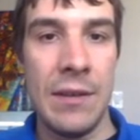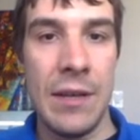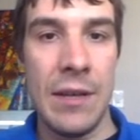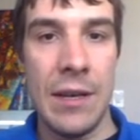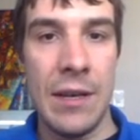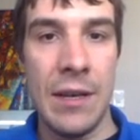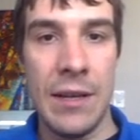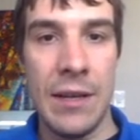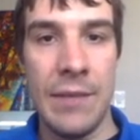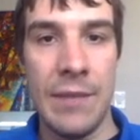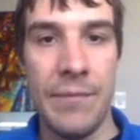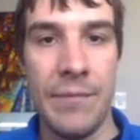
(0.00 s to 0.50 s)

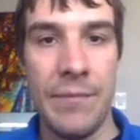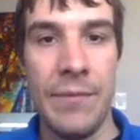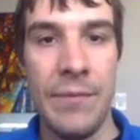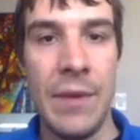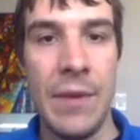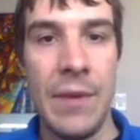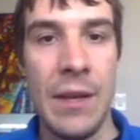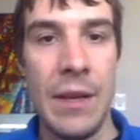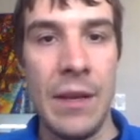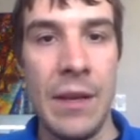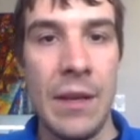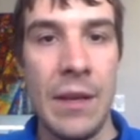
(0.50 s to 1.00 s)

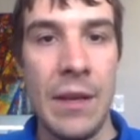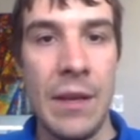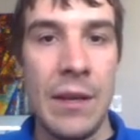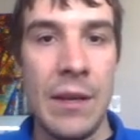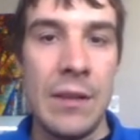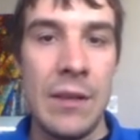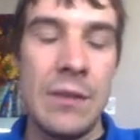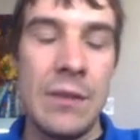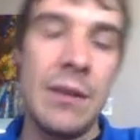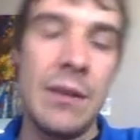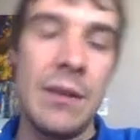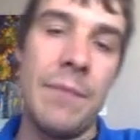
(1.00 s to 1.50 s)

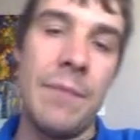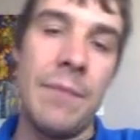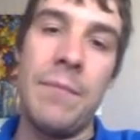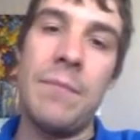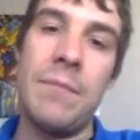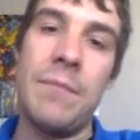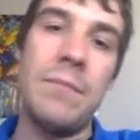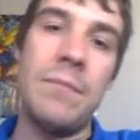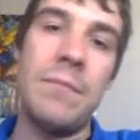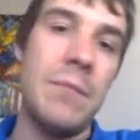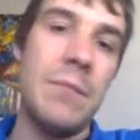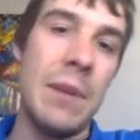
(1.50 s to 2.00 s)
Sorry,
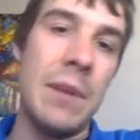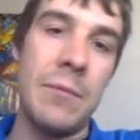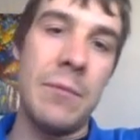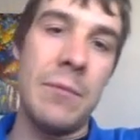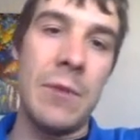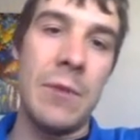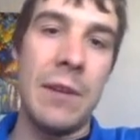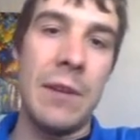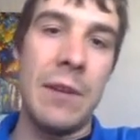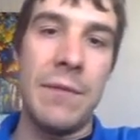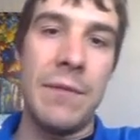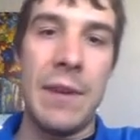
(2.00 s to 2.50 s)
not
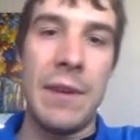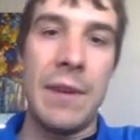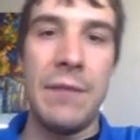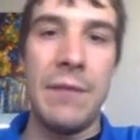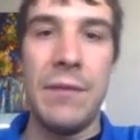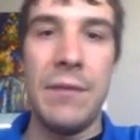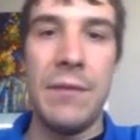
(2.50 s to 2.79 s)
boron 5.